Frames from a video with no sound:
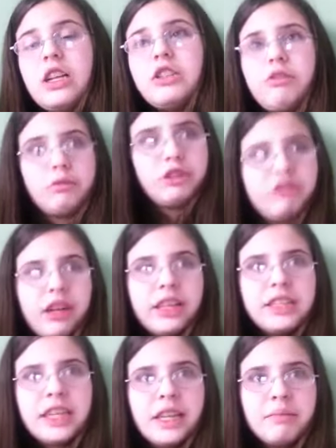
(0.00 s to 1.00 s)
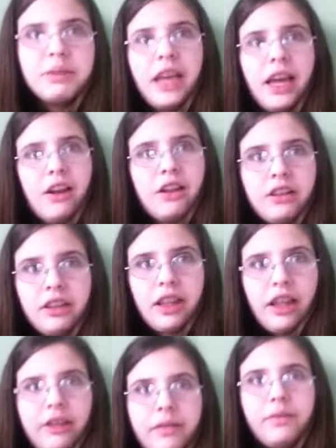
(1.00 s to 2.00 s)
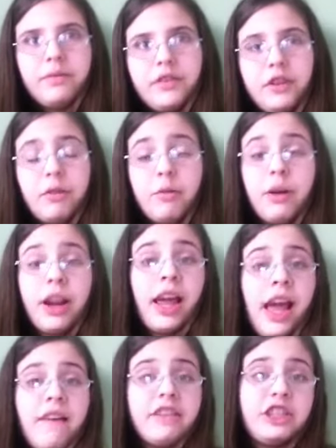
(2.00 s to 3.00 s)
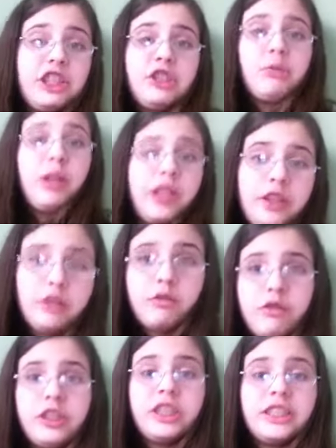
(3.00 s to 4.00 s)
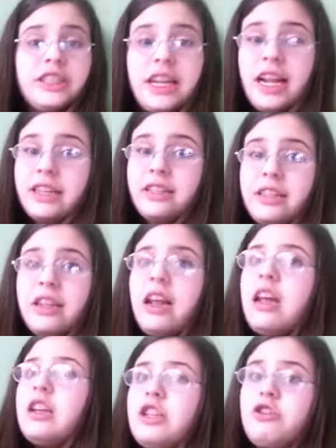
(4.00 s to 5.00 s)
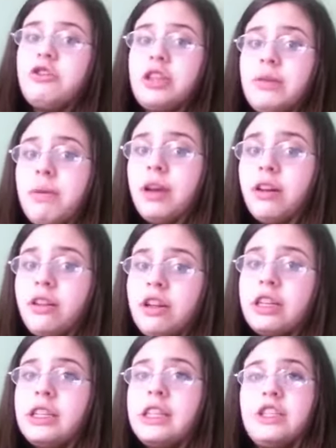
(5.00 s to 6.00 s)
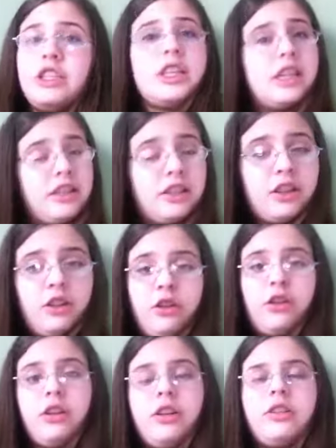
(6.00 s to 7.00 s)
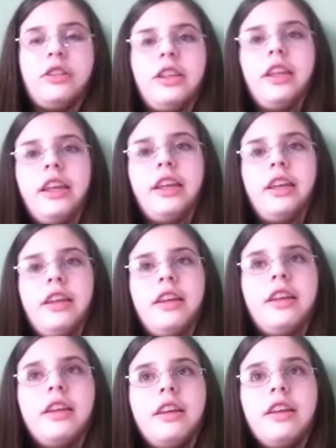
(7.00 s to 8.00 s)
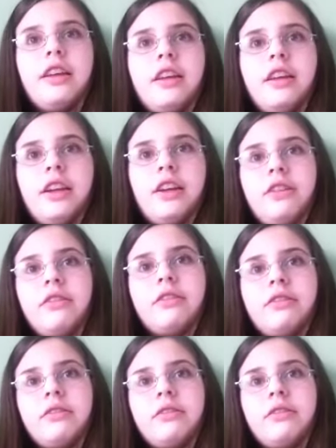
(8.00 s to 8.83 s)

So I want you guys to help me add on to that. So what I have, she's 22, she gets an accent, she good by her looks, and she has to learn to like, you know,